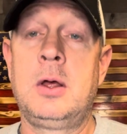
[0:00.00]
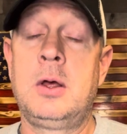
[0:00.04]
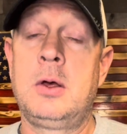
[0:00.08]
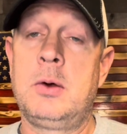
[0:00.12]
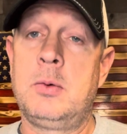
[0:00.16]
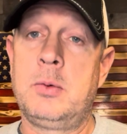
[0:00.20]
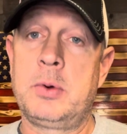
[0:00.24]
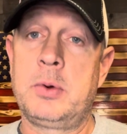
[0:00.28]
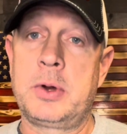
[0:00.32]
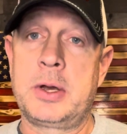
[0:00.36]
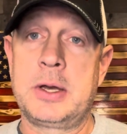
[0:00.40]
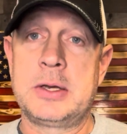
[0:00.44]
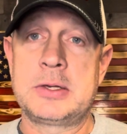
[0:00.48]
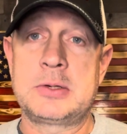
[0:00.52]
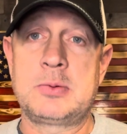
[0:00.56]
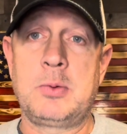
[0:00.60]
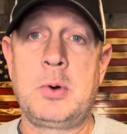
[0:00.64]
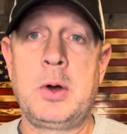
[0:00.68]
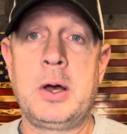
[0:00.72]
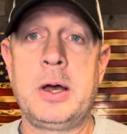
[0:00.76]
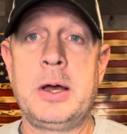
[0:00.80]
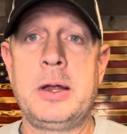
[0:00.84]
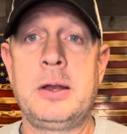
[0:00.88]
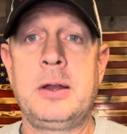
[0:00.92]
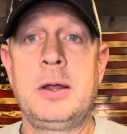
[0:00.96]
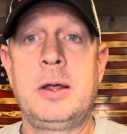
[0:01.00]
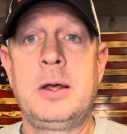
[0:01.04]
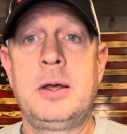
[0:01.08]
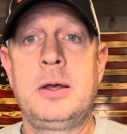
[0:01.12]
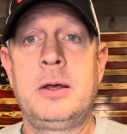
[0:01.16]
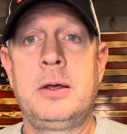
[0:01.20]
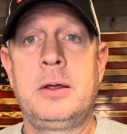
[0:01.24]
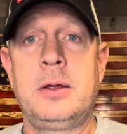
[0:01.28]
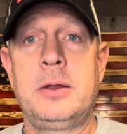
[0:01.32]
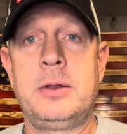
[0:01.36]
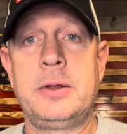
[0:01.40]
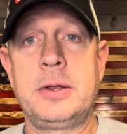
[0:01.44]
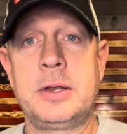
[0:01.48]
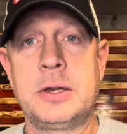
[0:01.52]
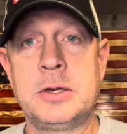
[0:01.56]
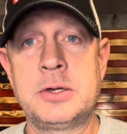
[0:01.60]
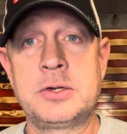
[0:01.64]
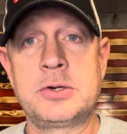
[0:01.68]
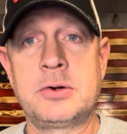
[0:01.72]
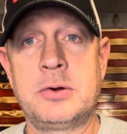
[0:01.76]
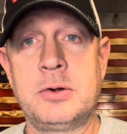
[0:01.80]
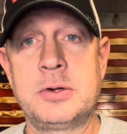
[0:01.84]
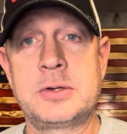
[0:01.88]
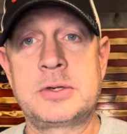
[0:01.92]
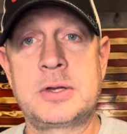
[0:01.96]
Well, guess what? The
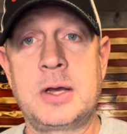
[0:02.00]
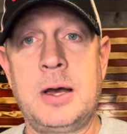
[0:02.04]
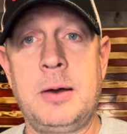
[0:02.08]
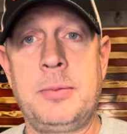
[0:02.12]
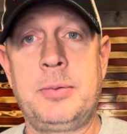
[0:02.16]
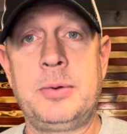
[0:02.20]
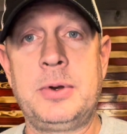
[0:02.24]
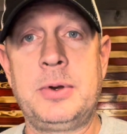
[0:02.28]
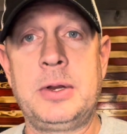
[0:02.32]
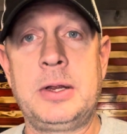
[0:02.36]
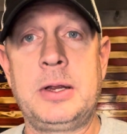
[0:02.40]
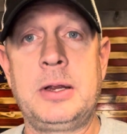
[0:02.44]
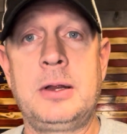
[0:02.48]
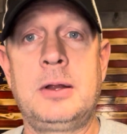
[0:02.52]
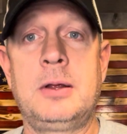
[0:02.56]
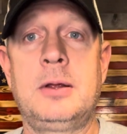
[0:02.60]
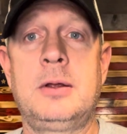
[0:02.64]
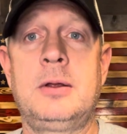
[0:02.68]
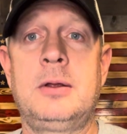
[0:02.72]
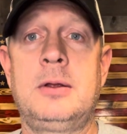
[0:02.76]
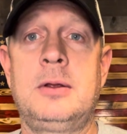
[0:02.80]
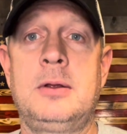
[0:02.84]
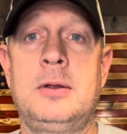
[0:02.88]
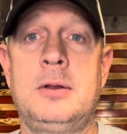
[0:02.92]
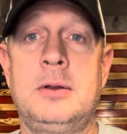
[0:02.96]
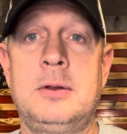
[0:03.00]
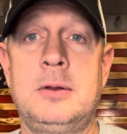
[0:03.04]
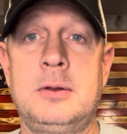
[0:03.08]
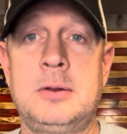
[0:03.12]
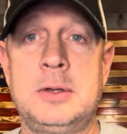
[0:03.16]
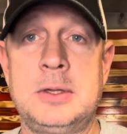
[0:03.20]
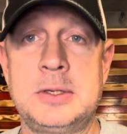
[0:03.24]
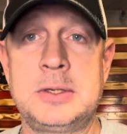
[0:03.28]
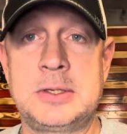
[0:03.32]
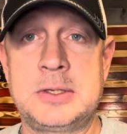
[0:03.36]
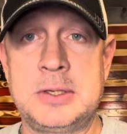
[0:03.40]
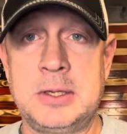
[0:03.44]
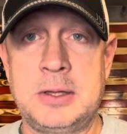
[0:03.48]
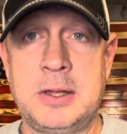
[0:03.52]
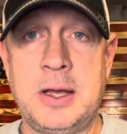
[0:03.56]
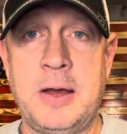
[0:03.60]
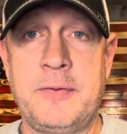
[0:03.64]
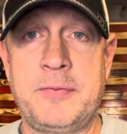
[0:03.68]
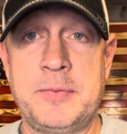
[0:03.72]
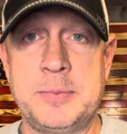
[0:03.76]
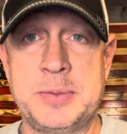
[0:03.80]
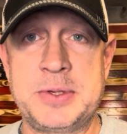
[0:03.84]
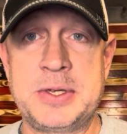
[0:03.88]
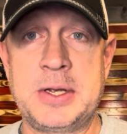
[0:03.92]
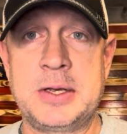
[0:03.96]
insurance company that sent the
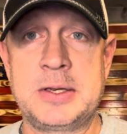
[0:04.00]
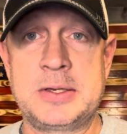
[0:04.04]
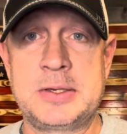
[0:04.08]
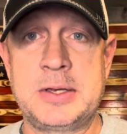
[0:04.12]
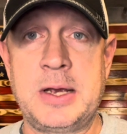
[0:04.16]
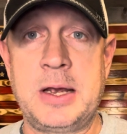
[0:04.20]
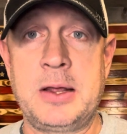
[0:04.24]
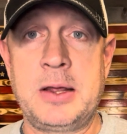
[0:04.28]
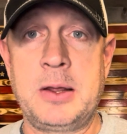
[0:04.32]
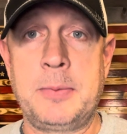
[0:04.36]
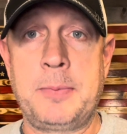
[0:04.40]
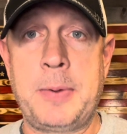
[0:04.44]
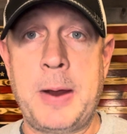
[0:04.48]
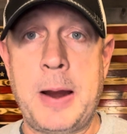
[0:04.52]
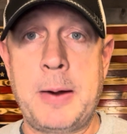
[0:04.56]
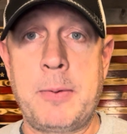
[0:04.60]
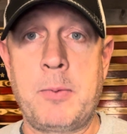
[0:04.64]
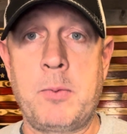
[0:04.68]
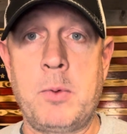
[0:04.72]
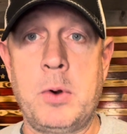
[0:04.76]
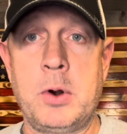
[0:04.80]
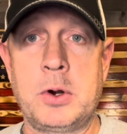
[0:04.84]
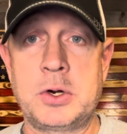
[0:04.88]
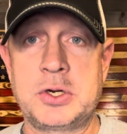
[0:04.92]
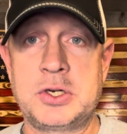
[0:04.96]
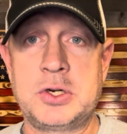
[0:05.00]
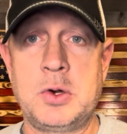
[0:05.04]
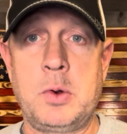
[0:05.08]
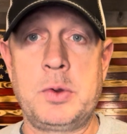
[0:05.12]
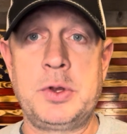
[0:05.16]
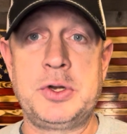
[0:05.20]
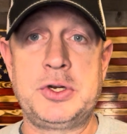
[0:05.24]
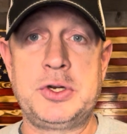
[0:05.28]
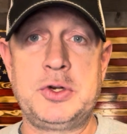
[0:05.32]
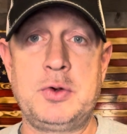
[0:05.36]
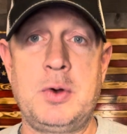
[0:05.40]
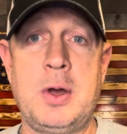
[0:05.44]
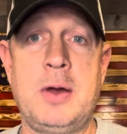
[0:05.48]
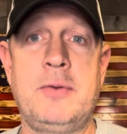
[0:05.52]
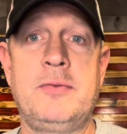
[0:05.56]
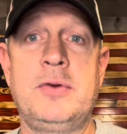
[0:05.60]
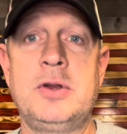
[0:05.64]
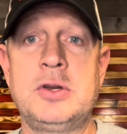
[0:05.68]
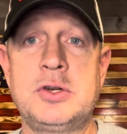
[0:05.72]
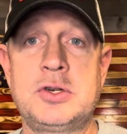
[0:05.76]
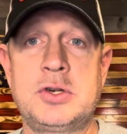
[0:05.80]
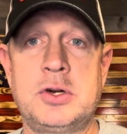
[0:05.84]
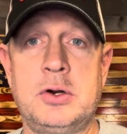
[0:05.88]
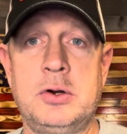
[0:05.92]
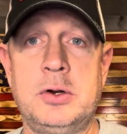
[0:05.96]
FMCSA the paperwork showing that you have
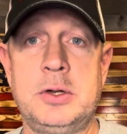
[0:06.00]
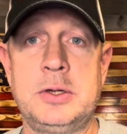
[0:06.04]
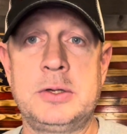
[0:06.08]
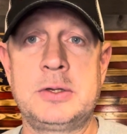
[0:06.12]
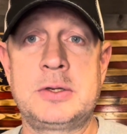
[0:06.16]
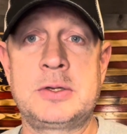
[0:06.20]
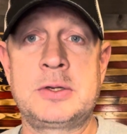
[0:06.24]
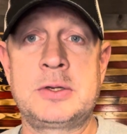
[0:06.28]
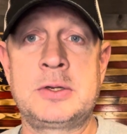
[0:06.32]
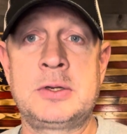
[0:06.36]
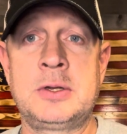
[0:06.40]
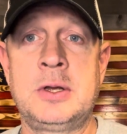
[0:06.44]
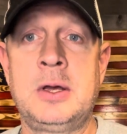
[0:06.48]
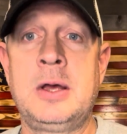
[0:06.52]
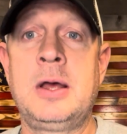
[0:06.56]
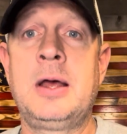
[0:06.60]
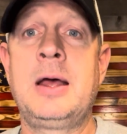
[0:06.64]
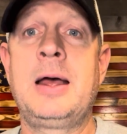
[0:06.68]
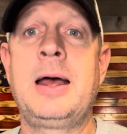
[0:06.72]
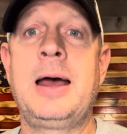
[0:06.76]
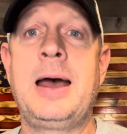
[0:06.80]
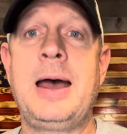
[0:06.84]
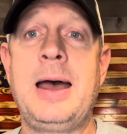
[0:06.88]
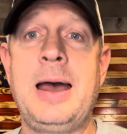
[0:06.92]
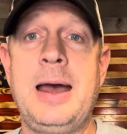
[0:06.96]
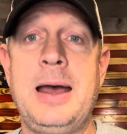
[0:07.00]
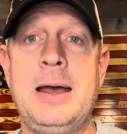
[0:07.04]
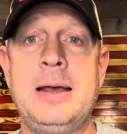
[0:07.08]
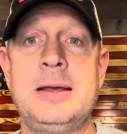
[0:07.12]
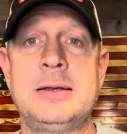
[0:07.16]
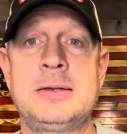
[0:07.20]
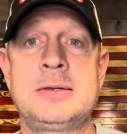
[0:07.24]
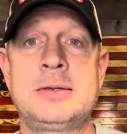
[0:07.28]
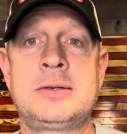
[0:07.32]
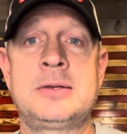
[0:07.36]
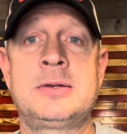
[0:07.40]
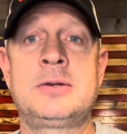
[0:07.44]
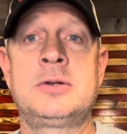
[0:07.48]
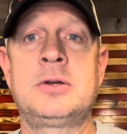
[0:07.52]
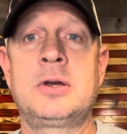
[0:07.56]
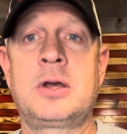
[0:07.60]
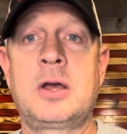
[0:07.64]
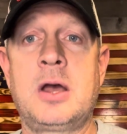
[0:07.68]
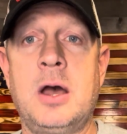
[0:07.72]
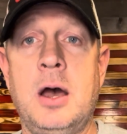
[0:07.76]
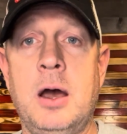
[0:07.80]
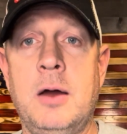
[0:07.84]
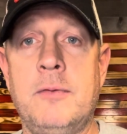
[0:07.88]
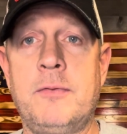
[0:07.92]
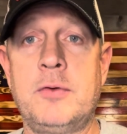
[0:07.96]
insurance has to
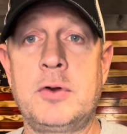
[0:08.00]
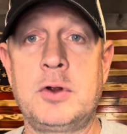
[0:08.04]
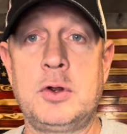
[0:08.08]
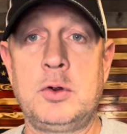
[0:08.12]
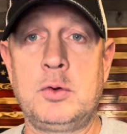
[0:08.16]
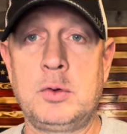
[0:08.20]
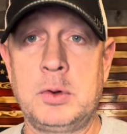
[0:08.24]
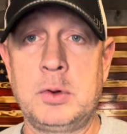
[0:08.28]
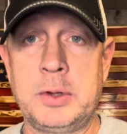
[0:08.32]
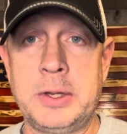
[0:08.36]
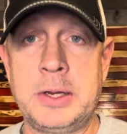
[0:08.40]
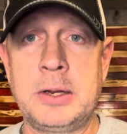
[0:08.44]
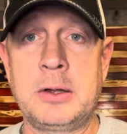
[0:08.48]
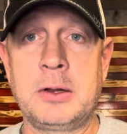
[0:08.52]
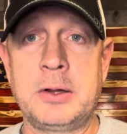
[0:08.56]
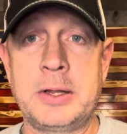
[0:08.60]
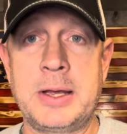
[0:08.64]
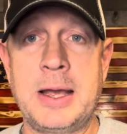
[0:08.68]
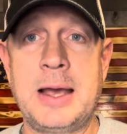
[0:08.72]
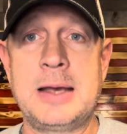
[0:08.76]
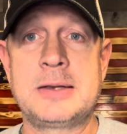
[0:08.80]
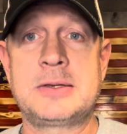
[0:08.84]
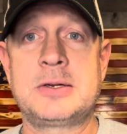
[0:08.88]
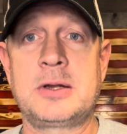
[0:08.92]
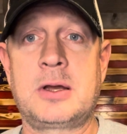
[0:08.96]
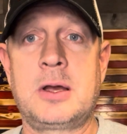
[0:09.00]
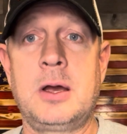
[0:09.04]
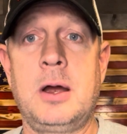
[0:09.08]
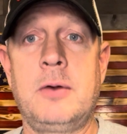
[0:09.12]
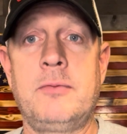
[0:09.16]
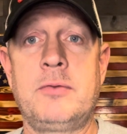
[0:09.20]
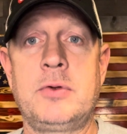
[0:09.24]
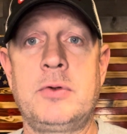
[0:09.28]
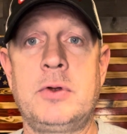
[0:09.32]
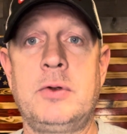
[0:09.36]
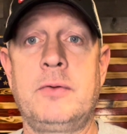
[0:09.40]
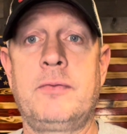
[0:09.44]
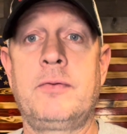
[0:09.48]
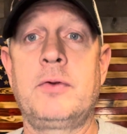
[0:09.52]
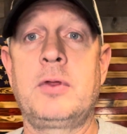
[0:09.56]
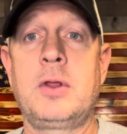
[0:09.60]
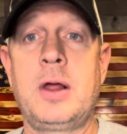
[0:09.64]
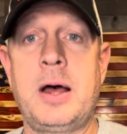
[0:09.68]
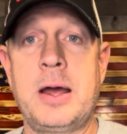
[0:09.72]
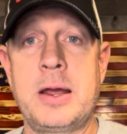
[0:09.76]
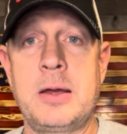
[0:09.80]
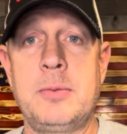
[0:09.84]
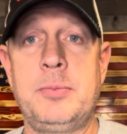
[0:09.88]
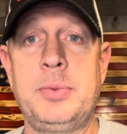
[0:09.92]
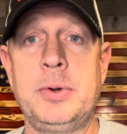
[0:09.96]
cover you, legally has to cover you for
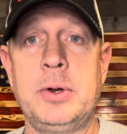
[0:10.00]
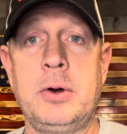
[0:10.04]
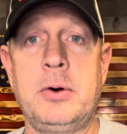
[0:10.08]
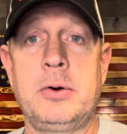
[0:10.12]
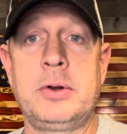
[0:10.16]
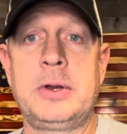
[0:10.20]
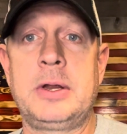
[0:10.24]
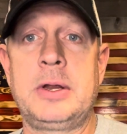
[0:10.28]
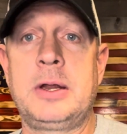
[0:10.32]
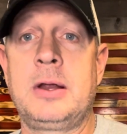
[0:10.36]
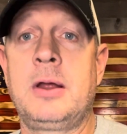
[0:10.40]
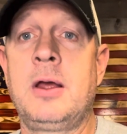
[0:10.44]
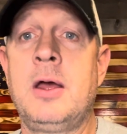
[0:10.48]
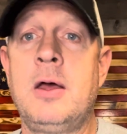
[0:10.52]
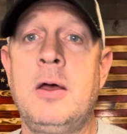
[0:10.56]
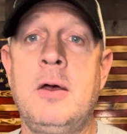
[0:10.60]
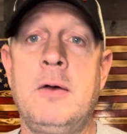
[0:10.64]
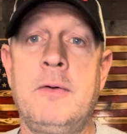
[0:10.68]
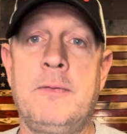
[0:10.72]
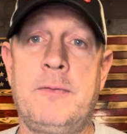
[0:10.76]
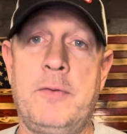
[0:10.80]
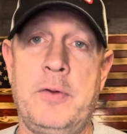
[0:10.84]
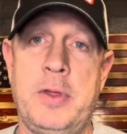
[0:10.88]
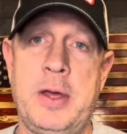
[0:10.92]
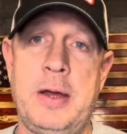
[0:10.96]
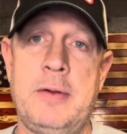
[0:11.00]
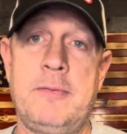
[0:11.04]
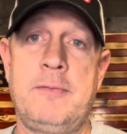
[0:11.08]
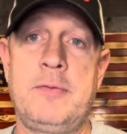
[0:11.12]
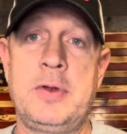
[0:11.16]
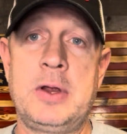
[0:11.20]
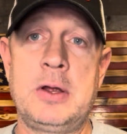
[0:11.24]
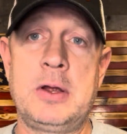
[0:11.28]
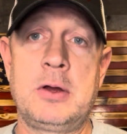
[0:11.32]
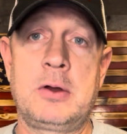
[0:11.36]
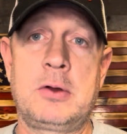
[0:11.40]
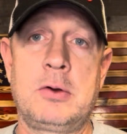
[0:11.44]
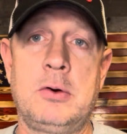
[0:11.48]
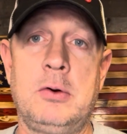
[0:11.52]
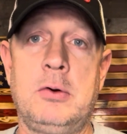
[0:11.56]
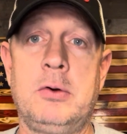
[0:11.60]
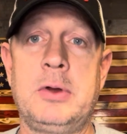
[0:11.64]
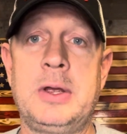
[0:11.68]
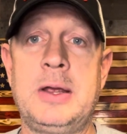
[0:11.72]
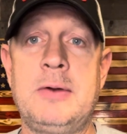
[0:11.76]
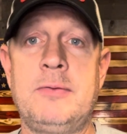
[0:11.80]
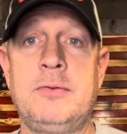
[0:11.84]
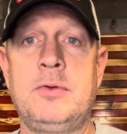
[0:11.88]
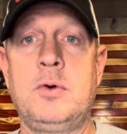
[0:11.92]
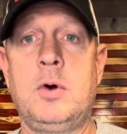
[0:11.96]
liability for that vehicle,
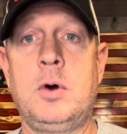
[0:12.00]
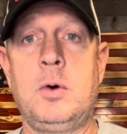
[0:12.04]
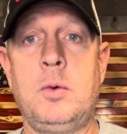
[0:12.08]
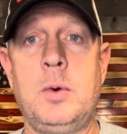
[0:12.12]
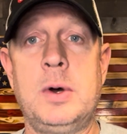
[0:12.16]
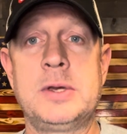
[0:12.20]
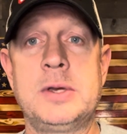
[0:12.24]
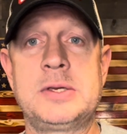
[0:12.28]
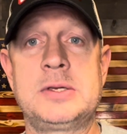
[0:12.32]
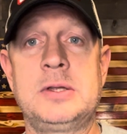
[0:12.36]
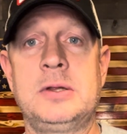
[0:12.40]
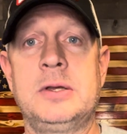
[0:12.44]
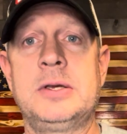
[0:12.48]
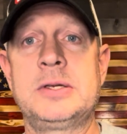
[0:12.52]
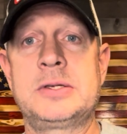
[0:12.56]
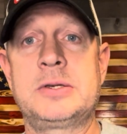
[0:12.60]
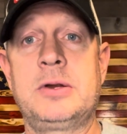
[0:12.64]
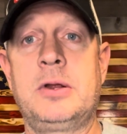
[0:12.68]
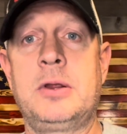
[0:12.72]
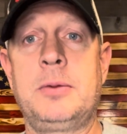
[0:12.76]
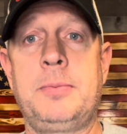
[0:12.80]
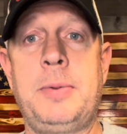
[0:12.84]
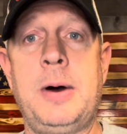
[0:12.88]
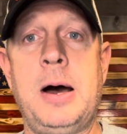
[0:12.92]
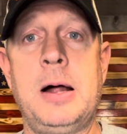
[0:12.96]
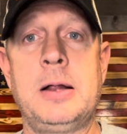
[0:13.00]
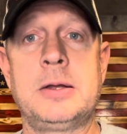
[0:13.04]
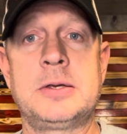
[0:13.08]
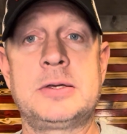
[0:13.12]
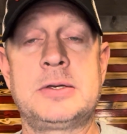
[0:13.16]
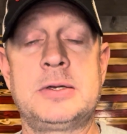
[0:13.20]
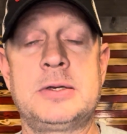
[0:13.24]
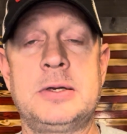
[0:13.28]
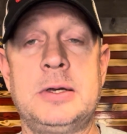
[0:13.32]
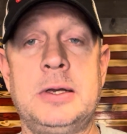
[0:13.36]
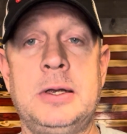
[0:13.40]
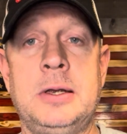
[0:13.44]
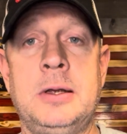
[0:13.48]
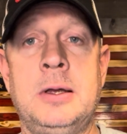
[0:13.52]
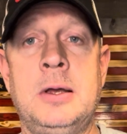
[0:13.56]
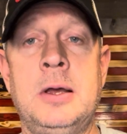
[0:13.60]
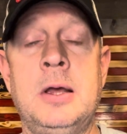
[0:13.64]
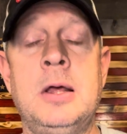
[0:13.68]
even though it wasn't listed on the policy.